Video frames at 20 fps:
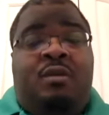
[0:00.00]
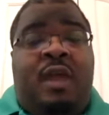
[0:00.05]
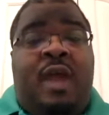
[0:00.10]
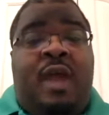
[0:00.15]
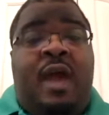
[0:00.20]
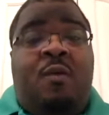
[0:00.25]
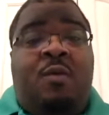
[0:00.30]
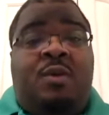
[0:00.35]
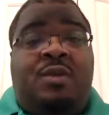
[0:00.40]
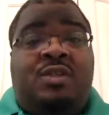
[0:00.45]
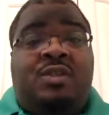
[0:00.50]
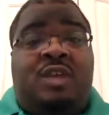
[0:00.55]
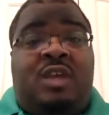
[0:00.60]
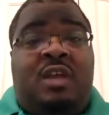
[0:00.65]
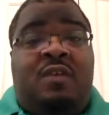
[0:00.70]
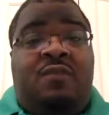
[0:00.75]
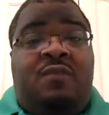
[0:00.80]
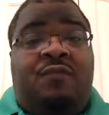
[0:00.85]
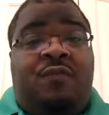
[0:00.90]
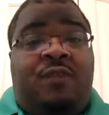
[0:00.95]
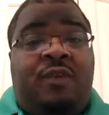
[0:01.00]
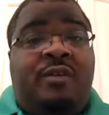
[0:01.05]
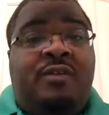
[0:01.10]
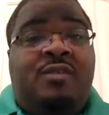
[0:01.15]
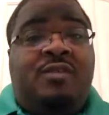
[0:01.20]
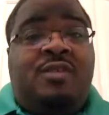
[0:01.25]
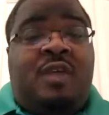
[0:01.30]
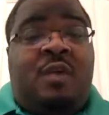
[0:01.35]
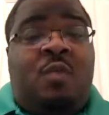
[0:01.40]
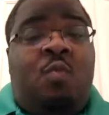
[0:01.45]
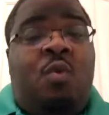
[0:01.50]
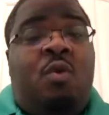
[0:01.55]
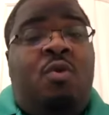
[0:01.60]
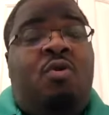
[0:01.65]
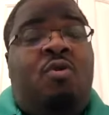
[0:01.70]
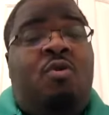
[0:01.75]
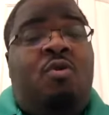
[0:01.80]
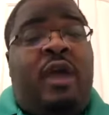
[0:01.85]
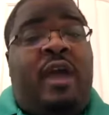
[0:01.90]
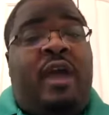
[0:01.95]
Now is "Get it first, and we'll
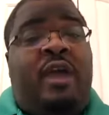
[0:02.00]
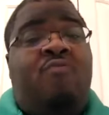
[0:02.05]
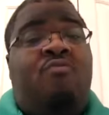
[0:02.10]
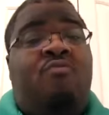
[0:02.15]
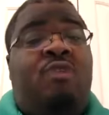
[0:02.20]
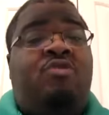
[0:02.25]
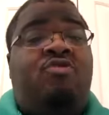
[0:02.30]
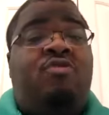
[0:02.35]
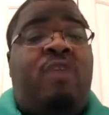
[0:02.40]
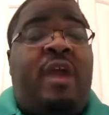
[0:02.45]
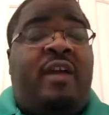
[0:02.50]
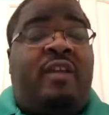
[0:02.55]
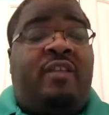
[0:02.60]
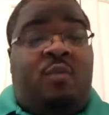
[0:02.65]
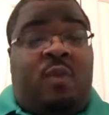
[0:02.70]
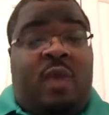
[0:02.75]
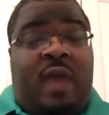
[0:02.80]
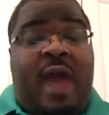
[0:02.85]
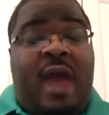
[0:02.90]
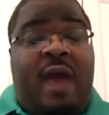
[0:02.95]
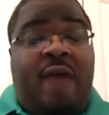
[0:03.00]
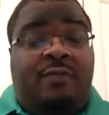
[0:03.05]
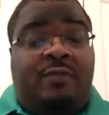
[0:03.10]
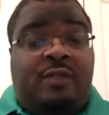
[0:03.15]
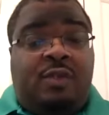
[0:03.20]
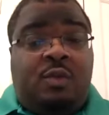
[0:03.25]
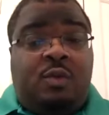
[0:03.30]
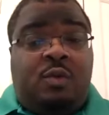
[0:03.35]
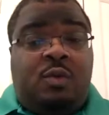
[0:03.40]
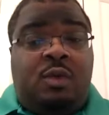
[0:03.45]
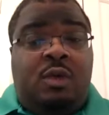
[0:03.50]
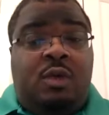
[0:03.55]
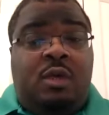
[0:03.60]
go ahead and retract if we have to."